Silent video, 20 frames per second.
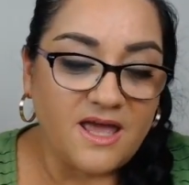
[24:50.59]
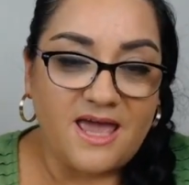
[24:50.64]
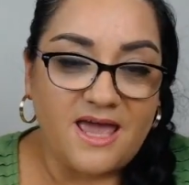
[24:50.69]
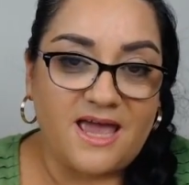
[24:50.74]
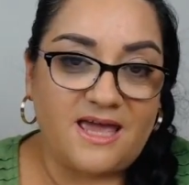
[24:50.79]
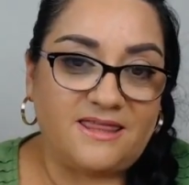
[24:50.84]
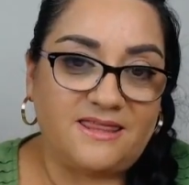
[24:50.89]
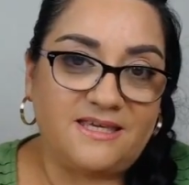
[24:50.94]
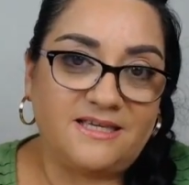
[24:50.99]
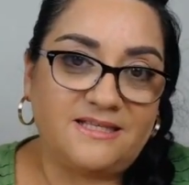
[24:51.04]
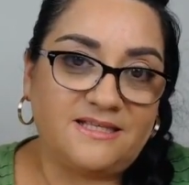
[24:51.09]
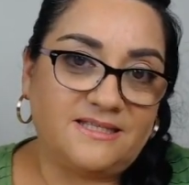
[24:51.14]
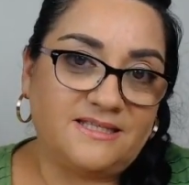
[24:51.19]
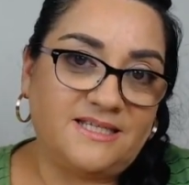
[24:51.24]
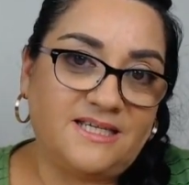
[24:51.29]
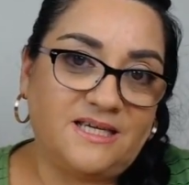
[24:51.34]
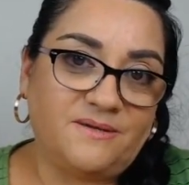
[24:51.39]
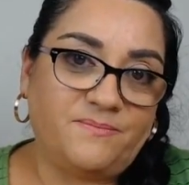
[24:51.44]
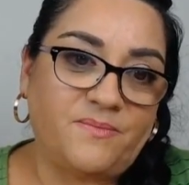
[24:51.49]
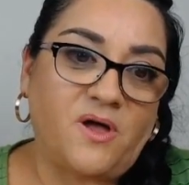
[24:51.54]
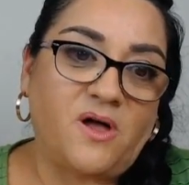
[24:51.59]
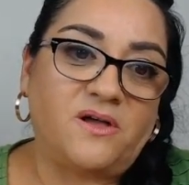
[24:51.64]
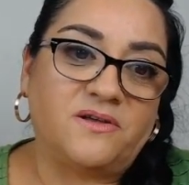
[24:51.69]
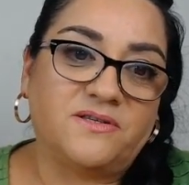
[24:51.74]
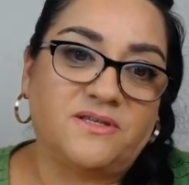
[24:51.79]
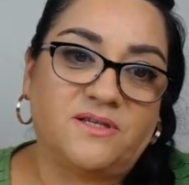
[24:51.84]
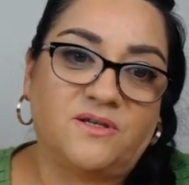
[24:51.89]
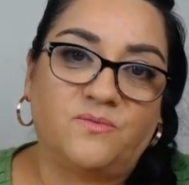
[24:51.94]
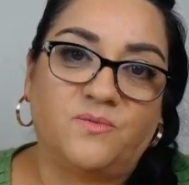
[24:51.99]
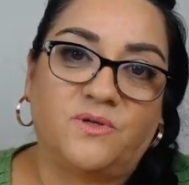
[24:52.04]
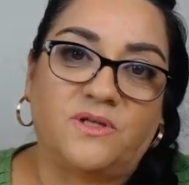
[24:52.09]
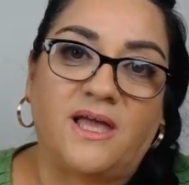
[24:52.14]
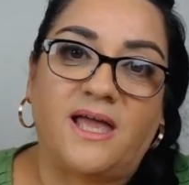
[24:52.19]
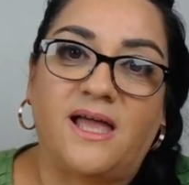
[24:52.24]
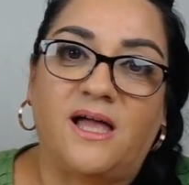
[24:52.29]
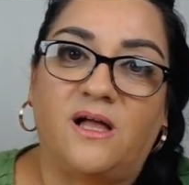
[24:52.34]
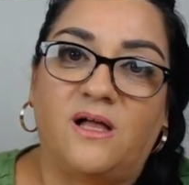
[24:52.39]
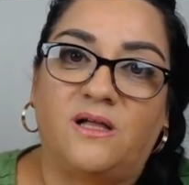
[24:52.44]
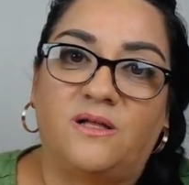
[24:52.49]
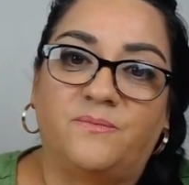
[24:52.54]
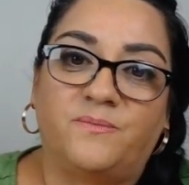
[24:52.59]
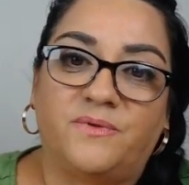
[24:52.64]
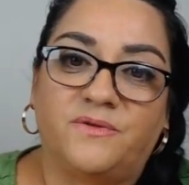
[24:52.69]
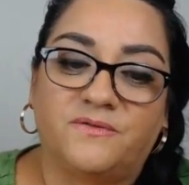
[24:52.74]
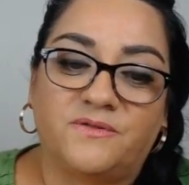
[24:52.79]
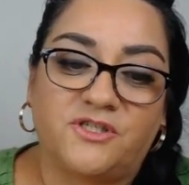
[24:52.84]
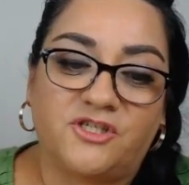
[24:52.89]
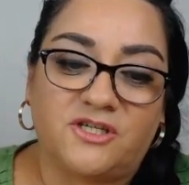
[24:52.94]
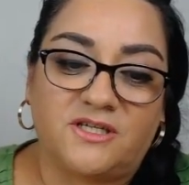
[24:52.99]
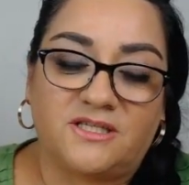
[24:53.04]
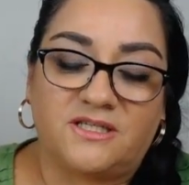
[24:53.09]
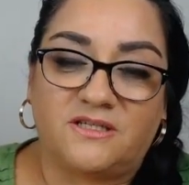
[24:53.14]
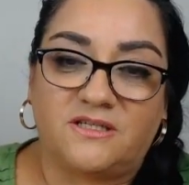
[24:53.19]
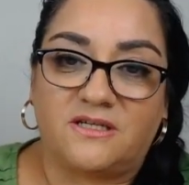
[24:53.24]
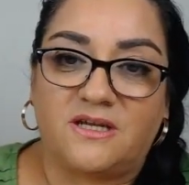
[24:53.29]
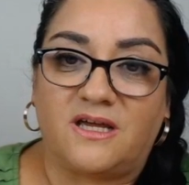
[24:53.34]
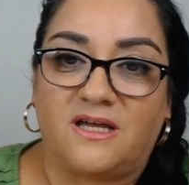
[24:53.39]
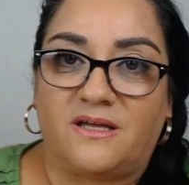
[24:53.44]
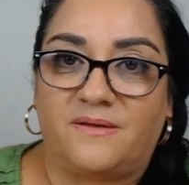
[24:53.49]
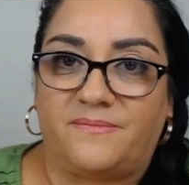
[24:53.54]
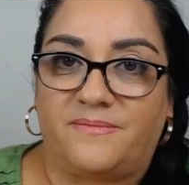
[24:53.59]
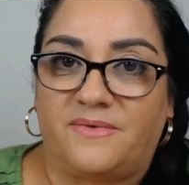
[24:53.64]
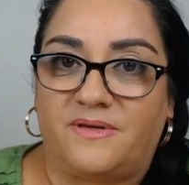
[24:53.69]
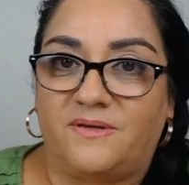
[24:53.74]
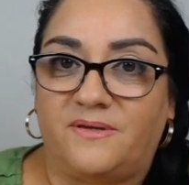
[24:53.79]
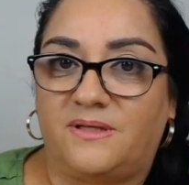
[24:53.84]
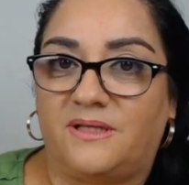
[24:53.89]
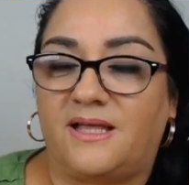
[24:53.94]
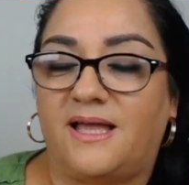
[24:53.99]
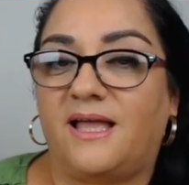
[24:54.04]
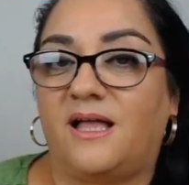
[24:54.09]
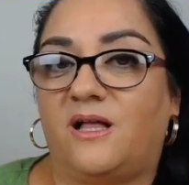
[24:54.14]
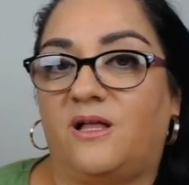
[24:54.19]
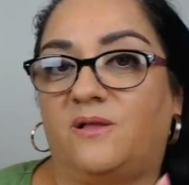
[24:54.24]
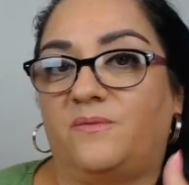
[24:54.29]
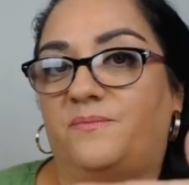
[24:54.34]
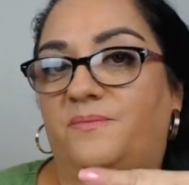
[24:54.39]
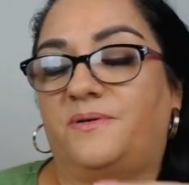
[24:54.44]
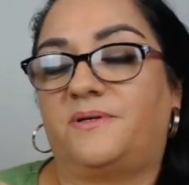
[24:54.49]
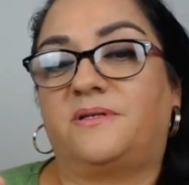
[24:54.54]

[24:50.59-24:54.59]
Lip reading: And this tip also will help it'll help